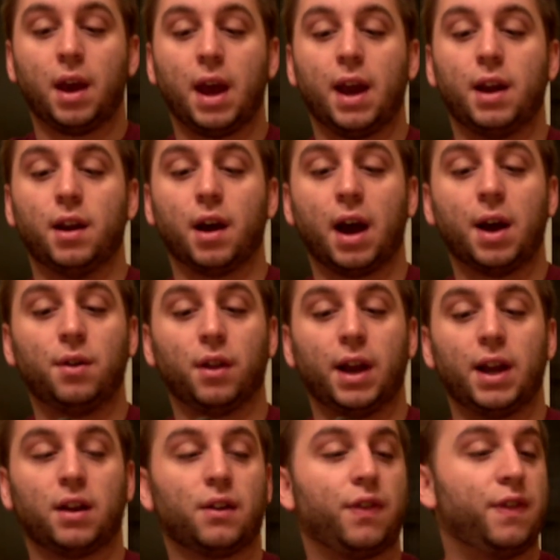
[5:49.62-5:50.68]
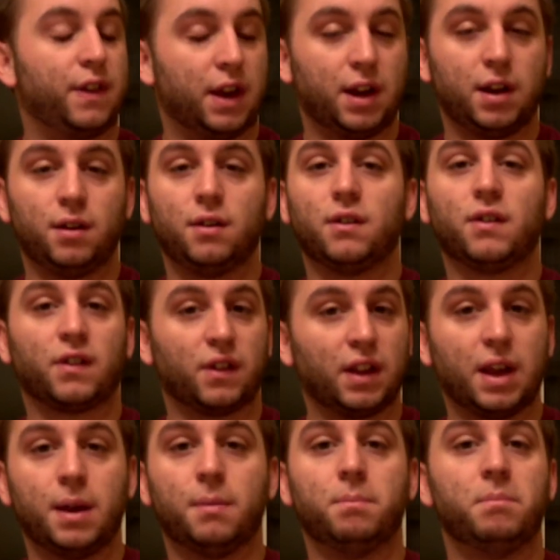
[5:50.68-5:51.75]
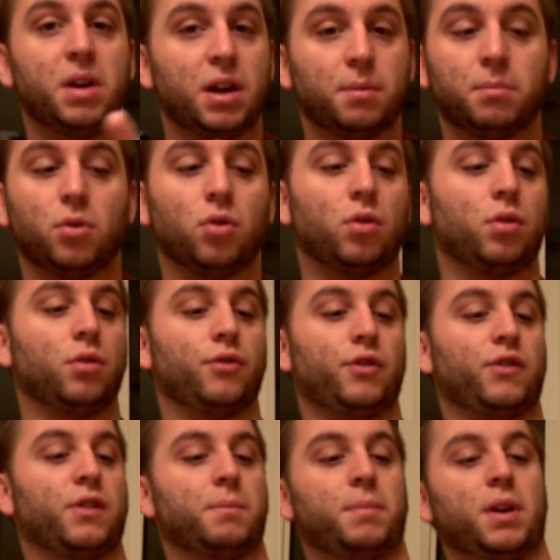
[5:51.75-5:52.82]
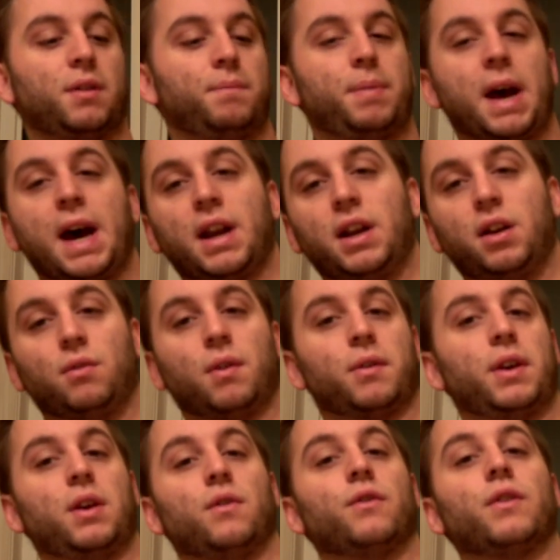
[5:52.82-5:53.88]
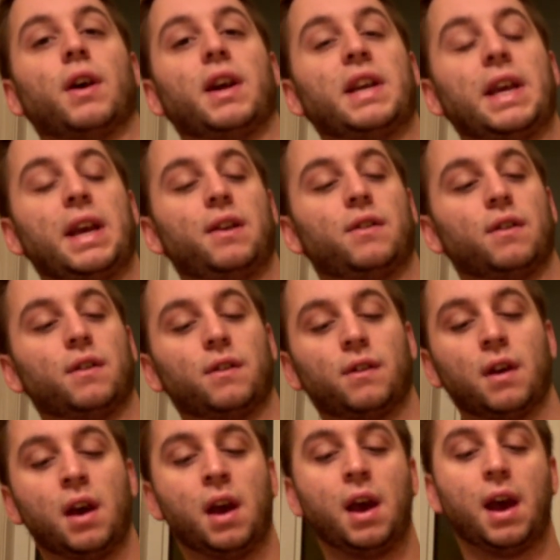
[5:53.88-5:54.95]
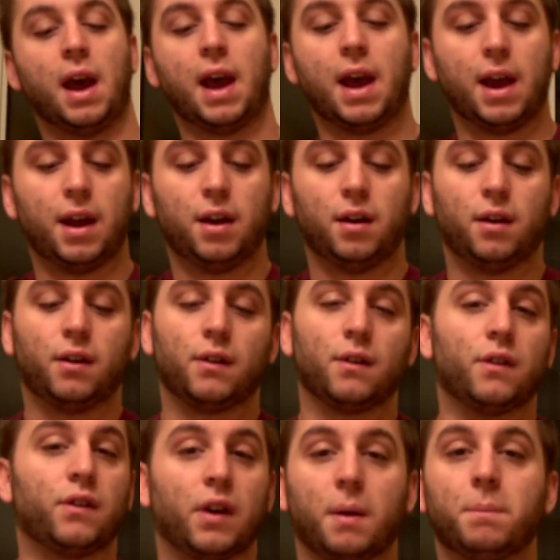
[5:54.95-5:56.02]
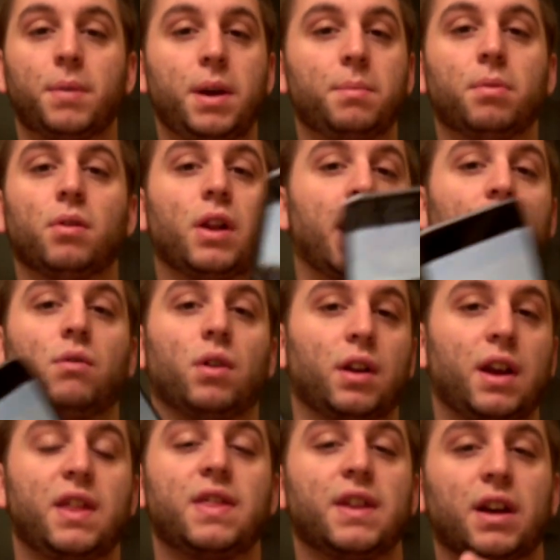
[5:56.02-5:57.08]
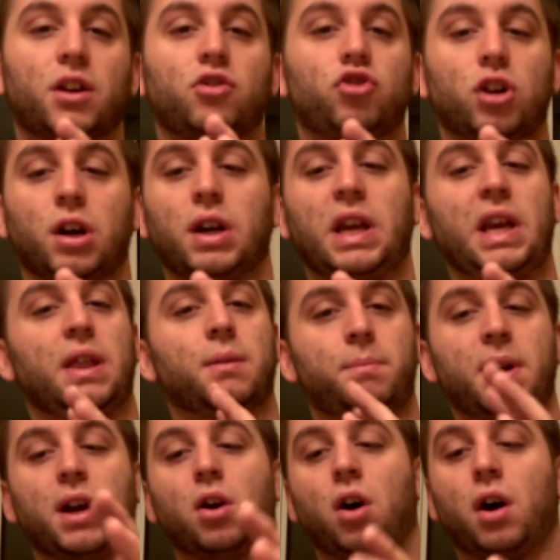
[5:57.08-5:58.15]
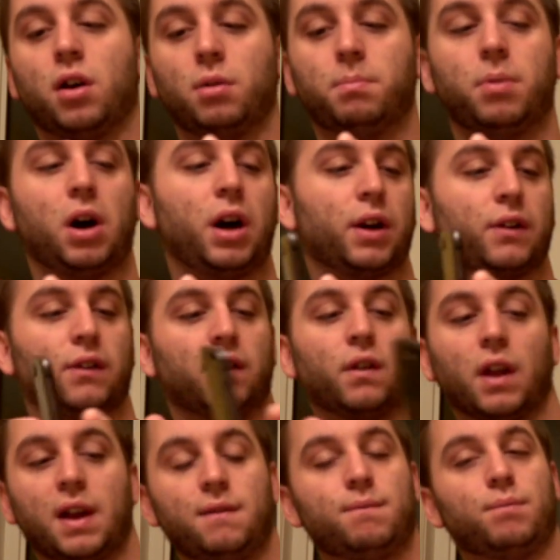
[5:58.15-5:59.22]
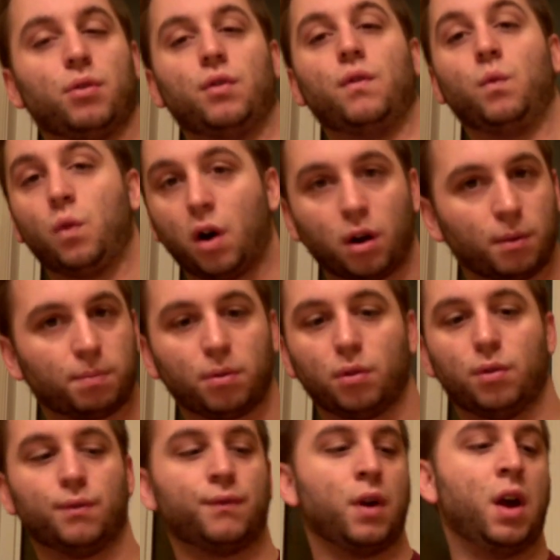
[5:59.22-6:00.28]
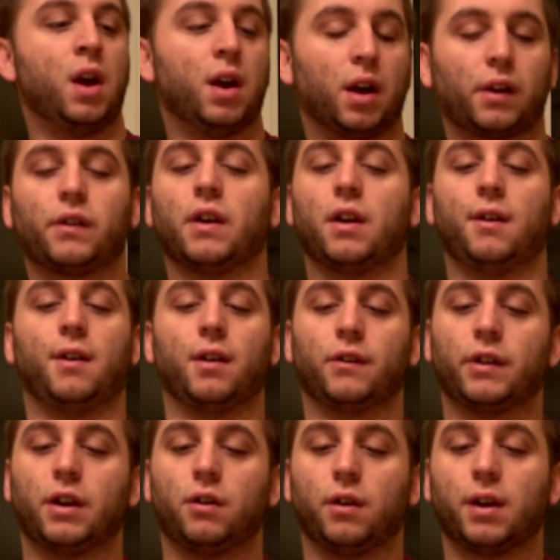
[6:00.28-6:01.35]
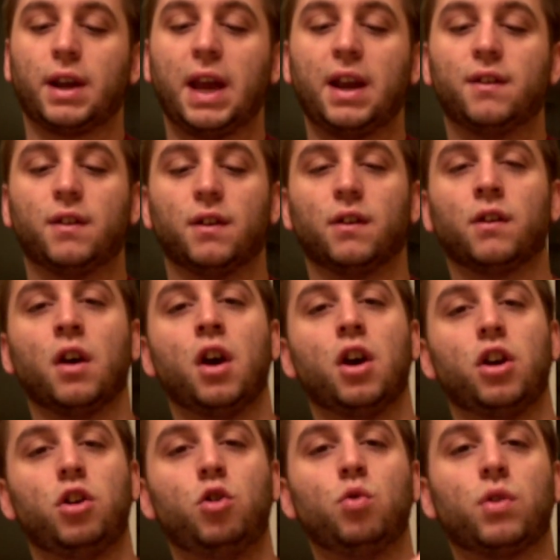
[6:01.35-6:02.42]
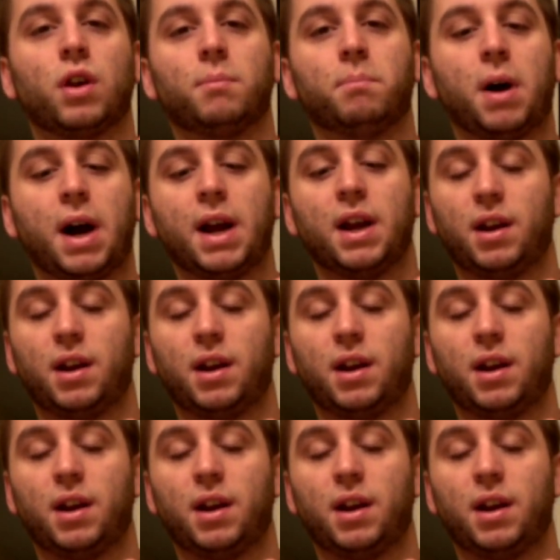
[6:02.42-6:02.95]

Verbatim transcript: and I like thin, slim, minimal, just a bit of padding around the outside cases. And some people like really thick, chunky, the big OtterBoxes, life proof, waterproof, etc., etc. cases. You can buy